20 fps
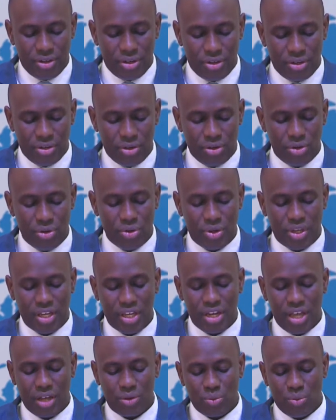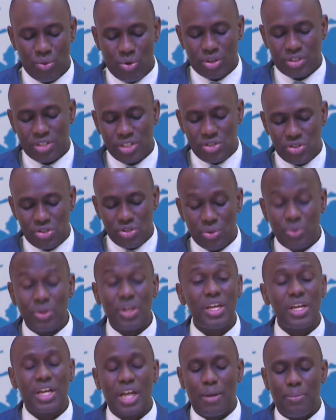Looking at what is
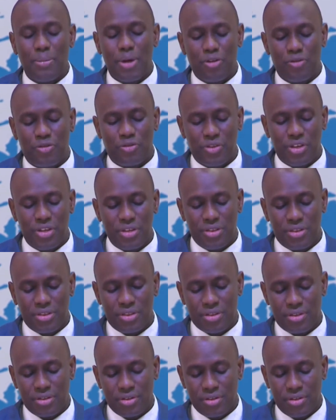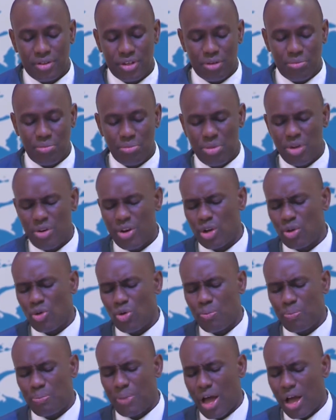unique about faith, the
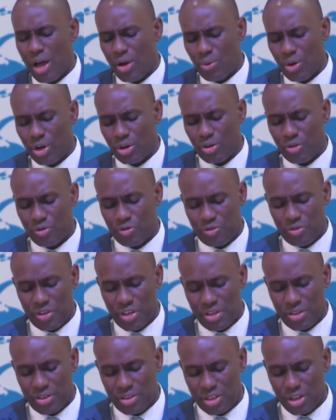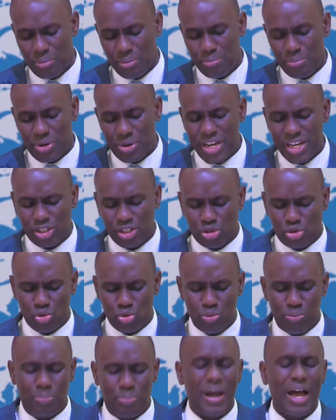miracle power of faith, the
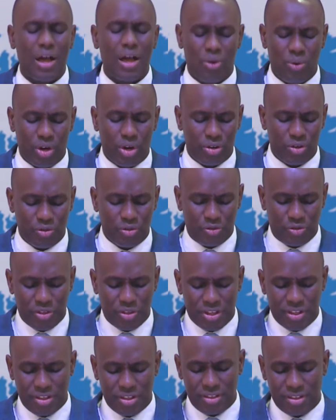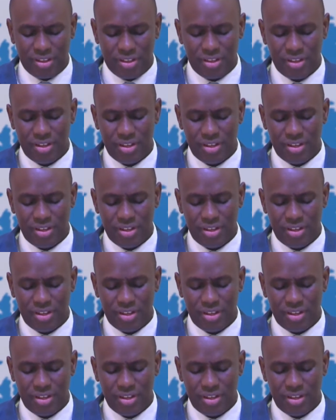breakthrough power of faith.